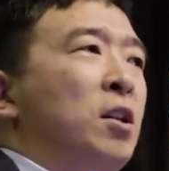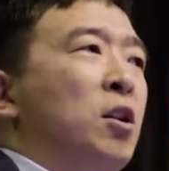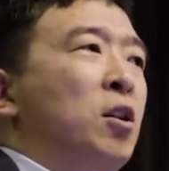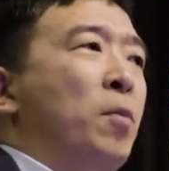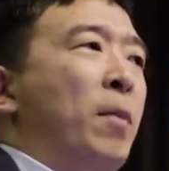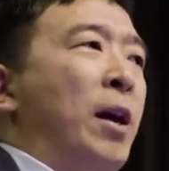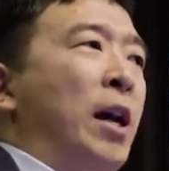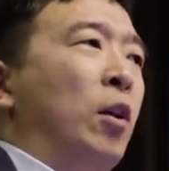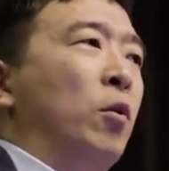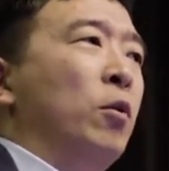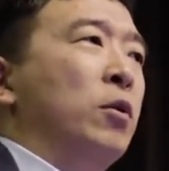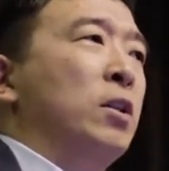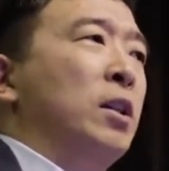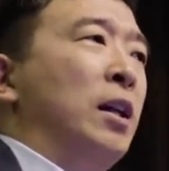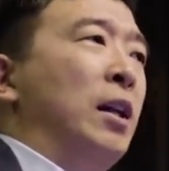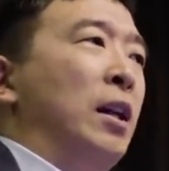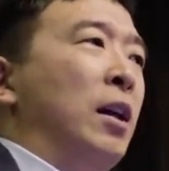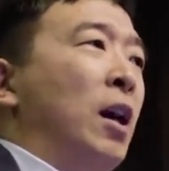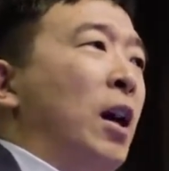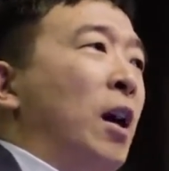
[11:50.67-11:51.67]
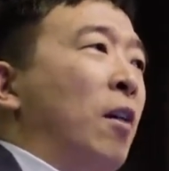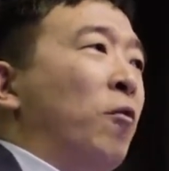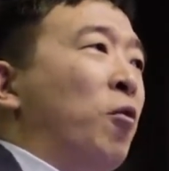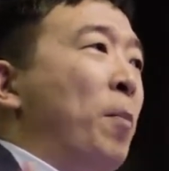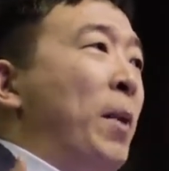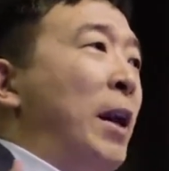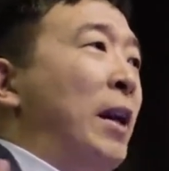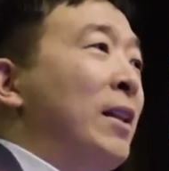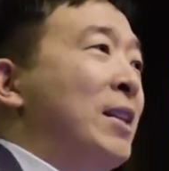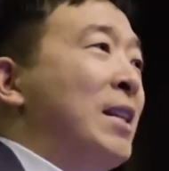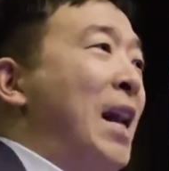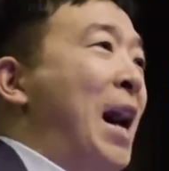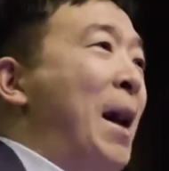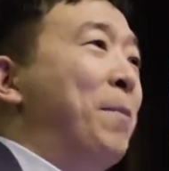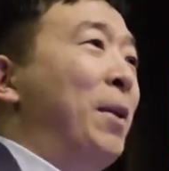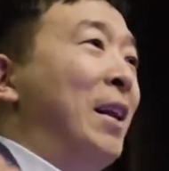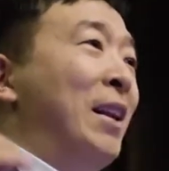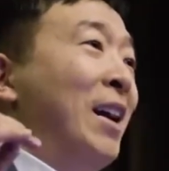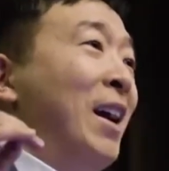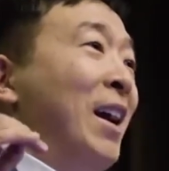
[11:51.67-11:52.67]
in a democracy from making this
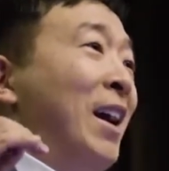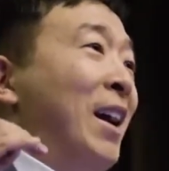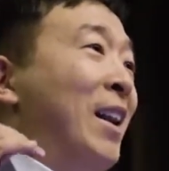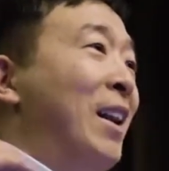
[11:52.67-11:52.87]
happen.